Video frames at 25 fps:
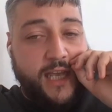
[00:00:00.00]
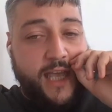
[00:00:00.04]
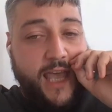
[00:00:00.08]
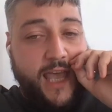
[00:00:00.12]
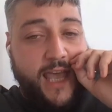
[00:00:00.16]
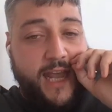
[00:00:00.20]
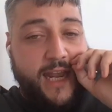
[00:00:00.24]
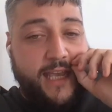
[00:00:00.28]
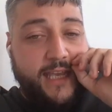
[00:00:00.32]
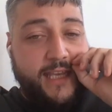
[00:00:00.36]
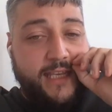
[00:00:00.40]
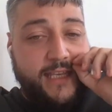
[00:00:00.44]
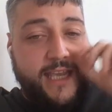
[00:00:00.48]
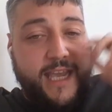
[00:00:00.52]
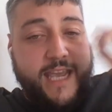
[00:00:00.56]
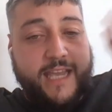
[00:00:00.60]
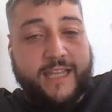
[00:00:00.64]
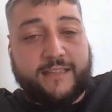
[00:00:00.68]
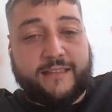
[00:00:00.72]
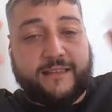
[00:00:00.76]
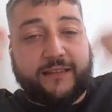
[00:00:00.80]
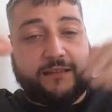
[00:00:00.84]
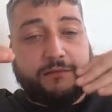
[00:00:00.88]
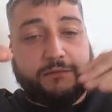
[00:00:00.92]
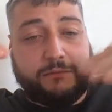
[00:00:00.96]
and I
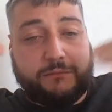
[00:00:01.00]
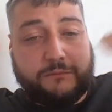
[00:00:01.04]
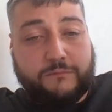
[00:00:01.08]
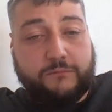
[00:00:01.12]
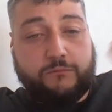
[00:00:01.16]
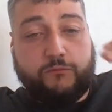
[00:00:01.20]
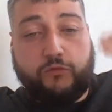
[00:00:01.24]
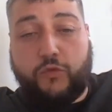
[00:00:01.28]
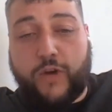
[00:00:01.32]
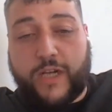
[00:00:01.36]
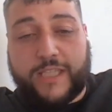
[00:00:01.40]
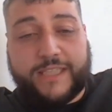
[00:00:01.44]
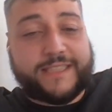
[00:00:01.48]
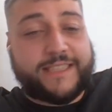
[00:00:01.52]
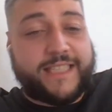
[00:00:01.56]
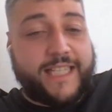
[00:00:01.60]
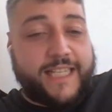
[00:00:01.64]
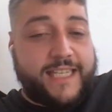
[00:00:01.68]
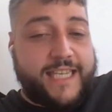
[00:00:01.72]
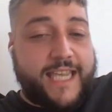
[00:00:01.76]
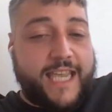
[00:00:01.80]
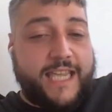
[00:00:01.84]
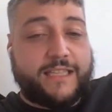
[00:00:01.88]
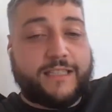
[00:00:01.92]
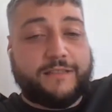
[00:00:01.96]
get what the
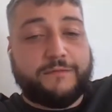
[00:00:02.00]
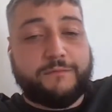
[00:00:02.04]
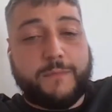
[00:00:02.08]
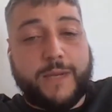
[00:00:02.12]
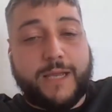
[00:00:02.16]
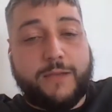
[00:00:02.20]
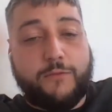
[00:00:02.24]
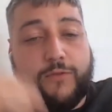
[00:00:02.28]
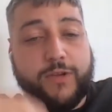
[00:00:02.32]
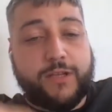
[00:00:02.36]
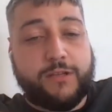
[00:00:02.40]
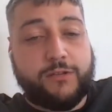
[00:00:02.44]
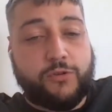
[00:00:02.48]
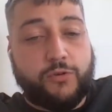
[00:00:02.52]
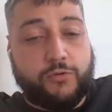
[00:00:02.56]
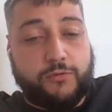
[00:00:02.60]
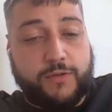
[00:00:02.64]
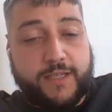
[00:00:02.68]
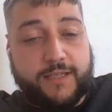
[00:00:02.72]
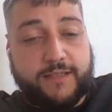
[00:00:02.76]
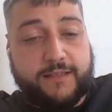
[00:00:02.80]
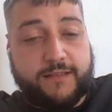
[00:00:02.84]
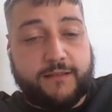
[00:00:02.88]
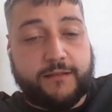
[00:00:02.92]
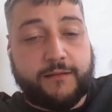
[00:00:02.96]
height of my window
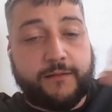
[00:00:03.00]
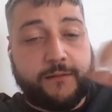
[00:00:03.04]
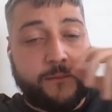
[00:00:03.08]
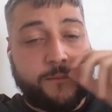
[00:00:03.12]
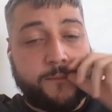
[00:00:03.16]
is.